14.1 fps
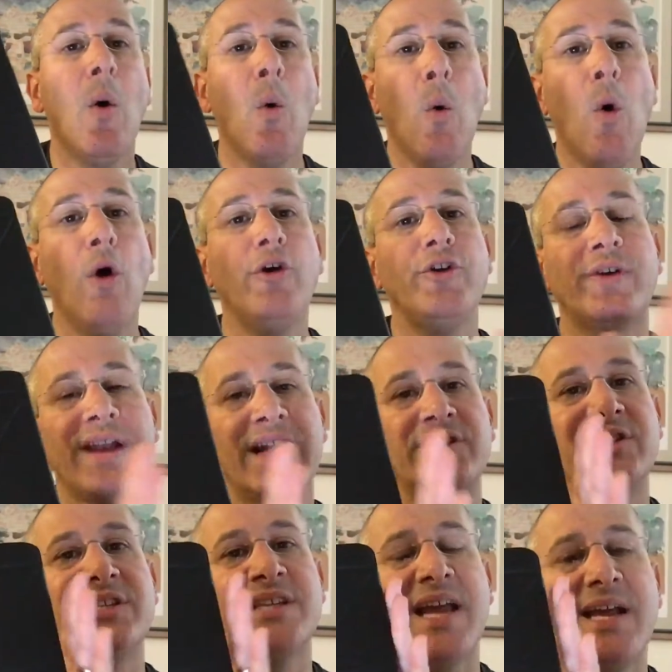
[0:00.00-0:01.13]
or you can
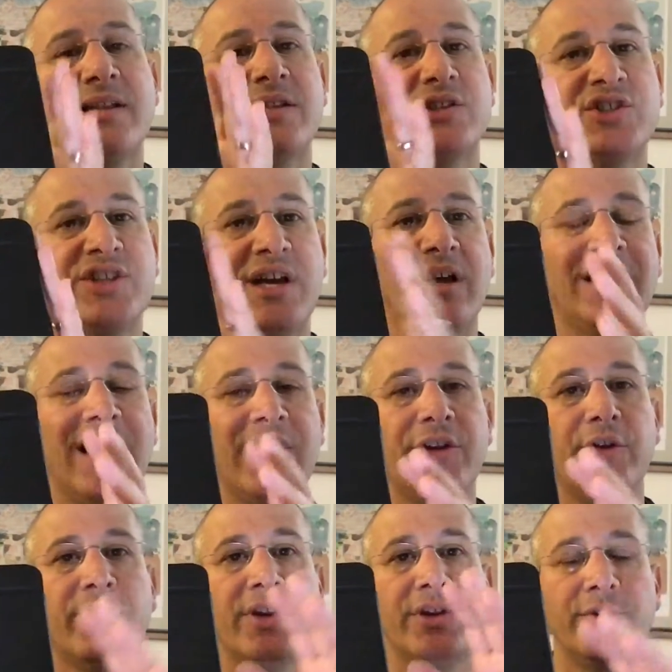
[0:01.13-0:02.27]
actually take the shell and
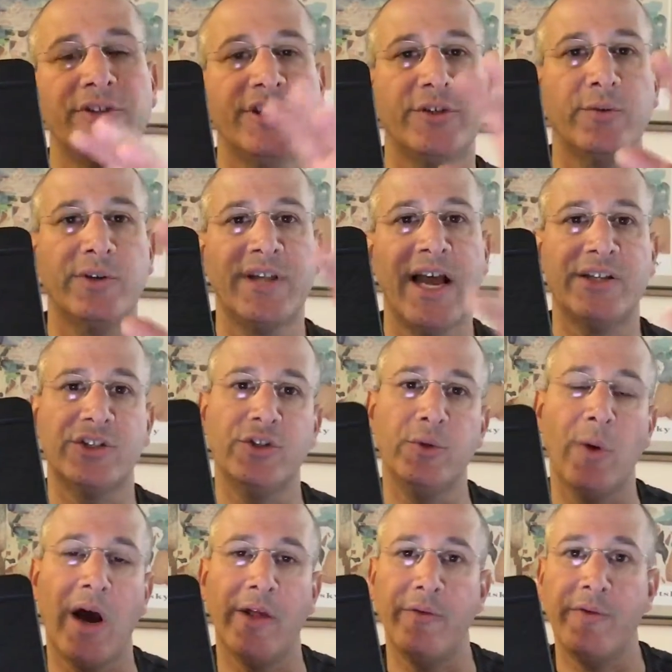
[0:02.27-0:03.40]
you can use it to attach
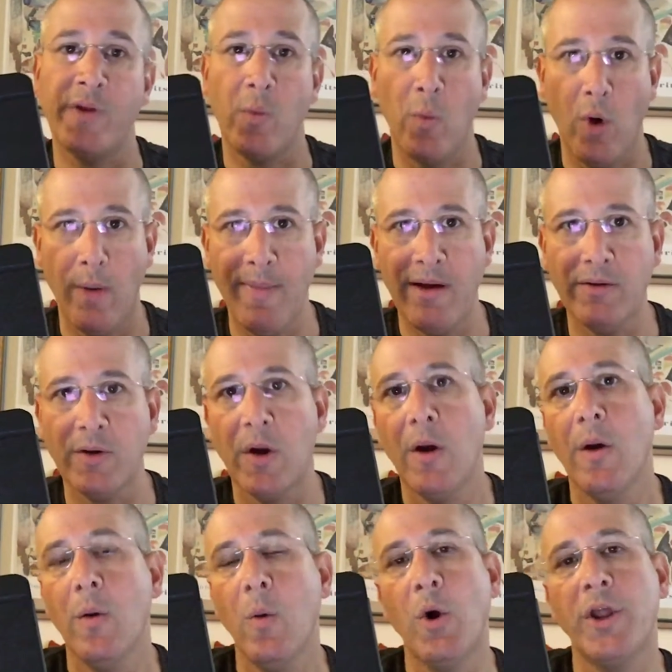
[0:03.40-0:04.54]
to either the wall mount
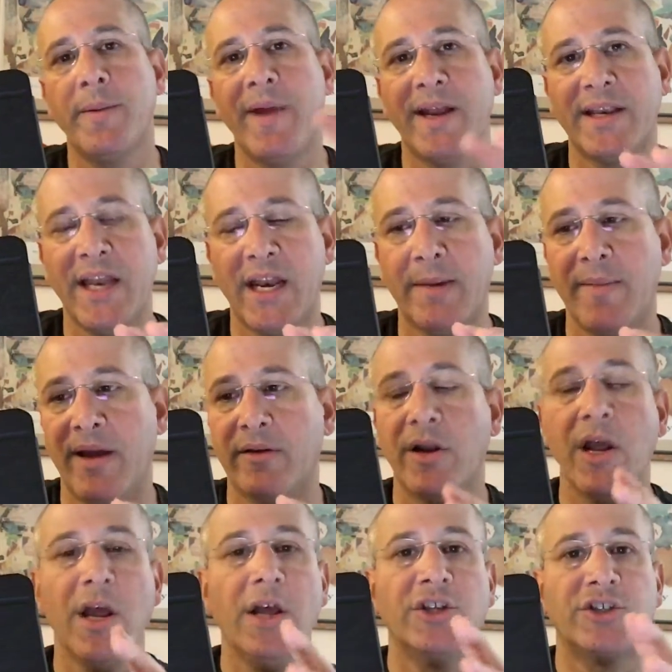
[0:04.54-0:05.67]
or the magnetic mount.
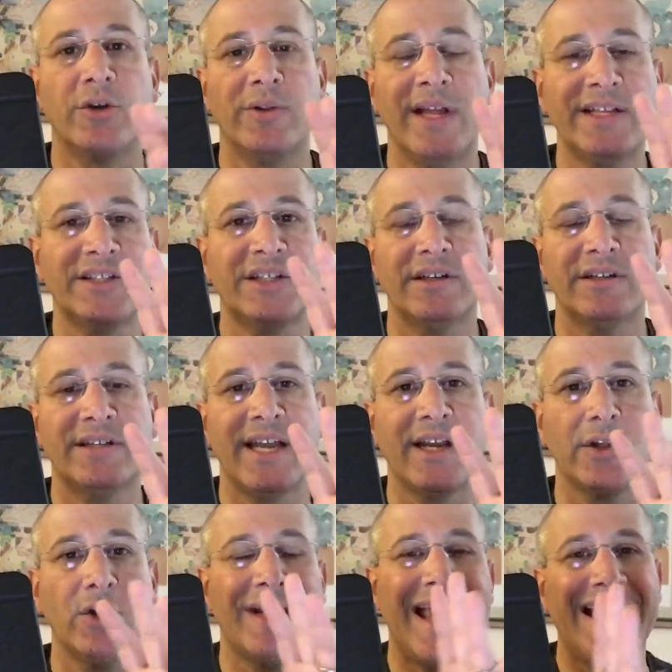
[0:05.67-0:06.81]
So let's take
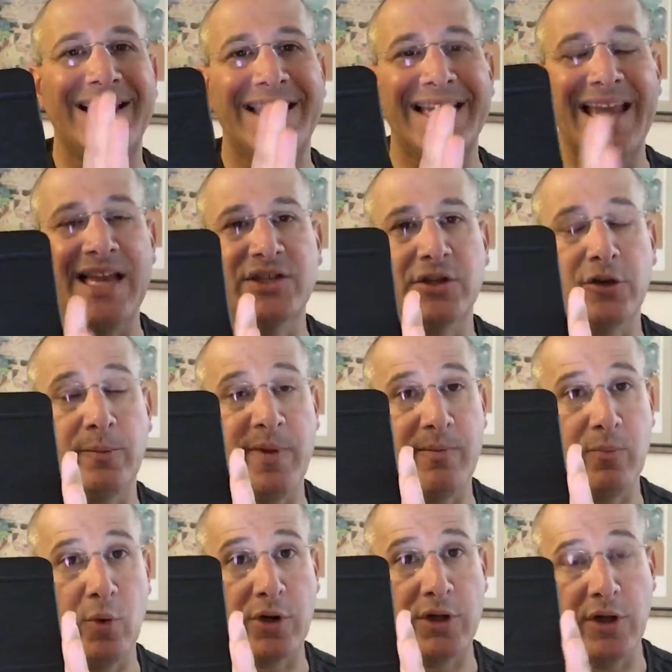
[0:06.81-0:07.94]
a look at the case a little bit
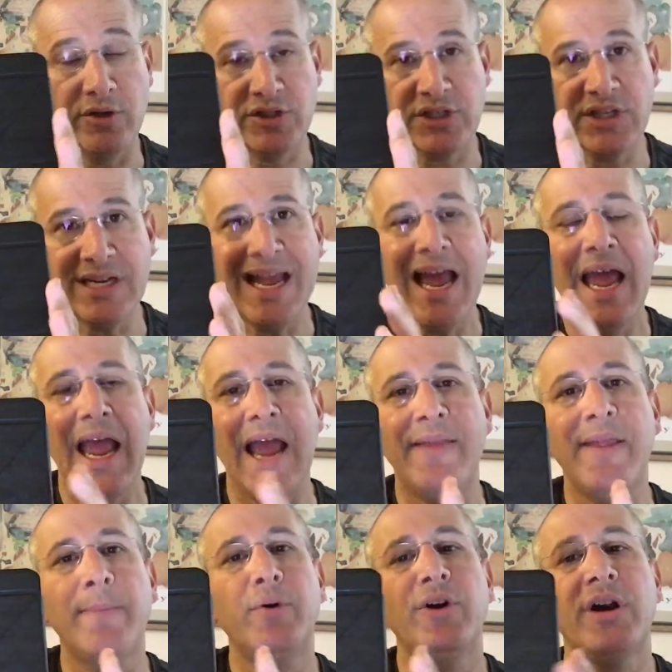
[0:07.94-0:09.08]
more closely and
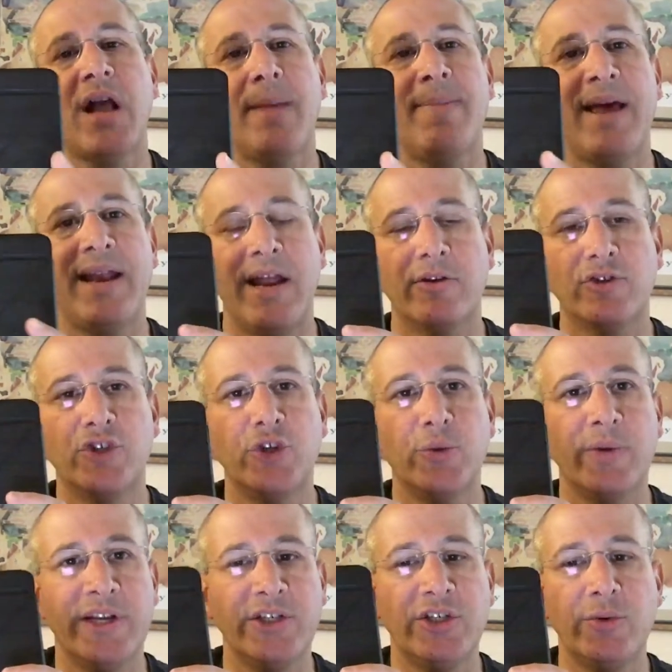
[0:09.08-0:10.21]
then put an iPad Air
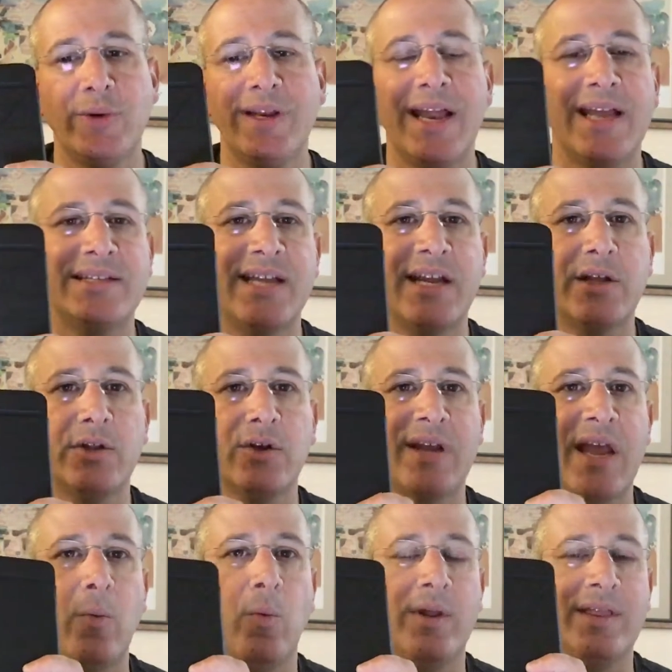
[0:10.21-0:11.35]
2 into it and take a look
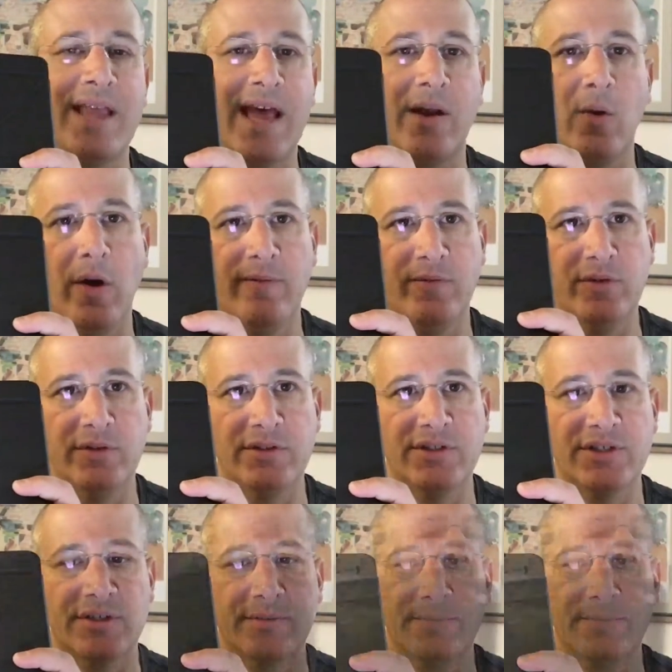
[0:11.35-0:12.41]
at what that offers.